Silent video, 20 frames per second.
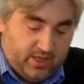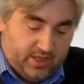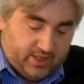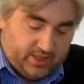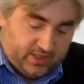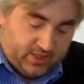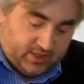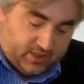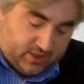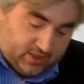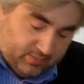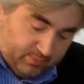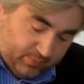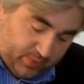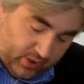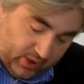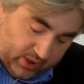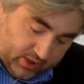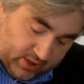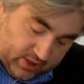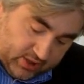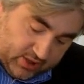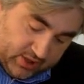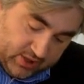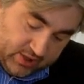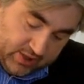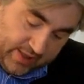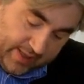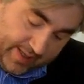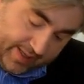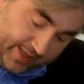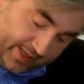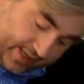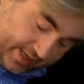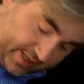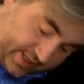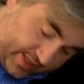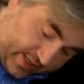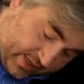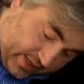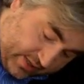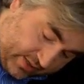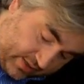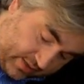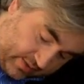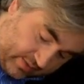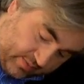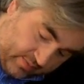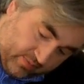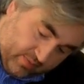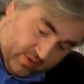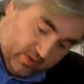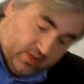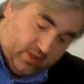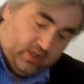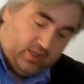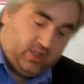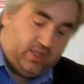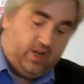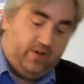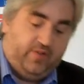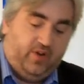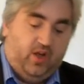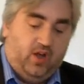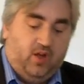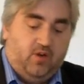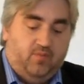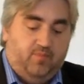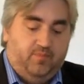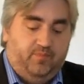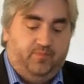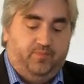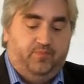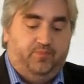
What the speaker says: Is it as simple as just clicking it in? Let's give it a go.